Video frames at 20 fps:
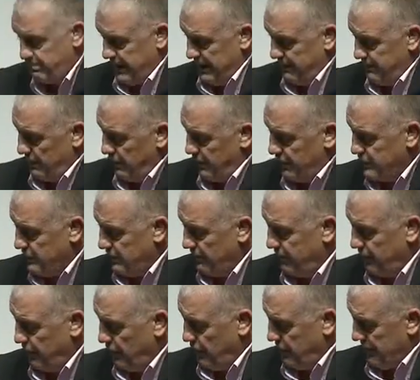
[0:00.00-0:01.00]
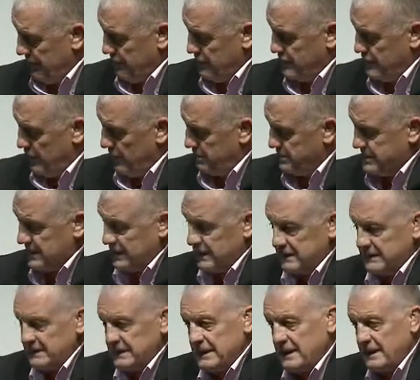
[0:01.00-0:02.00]
people on the shop floor, and our shops are
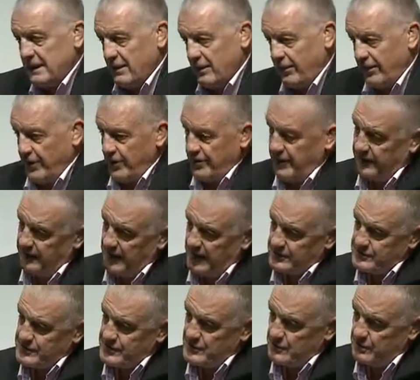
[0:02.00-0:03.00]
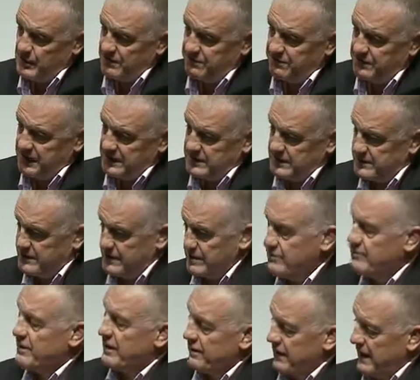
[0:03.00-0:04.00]
30,000 square feet to
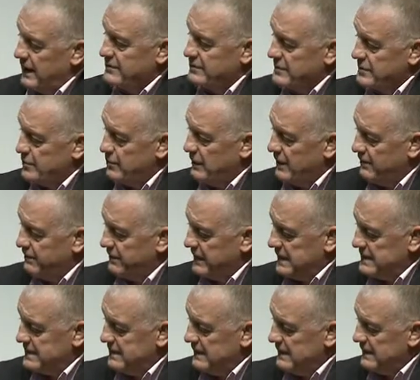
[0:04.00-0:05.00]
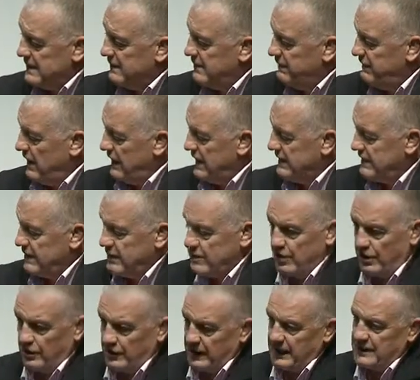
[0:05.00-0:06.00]
200,000 square feet, finding
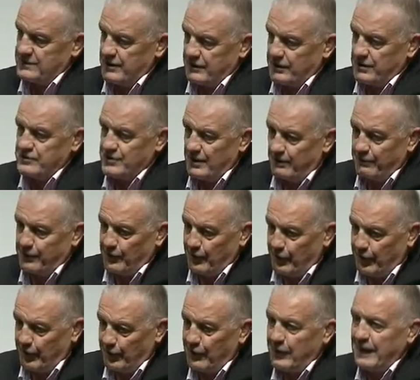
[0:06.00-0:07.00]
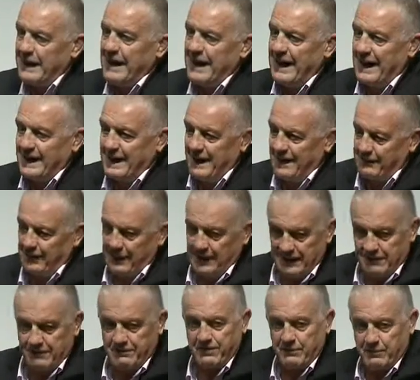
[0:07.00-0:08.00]
colleagues on the shop floor and having
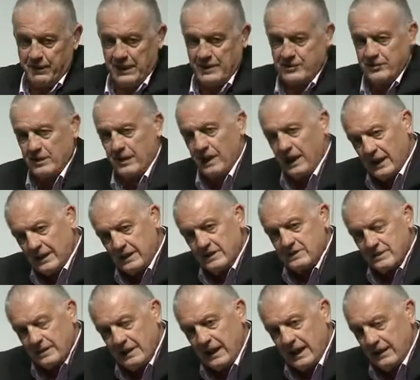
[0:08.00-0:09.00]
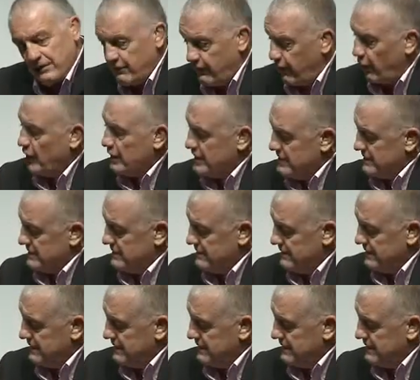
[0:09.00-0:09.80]
information and voice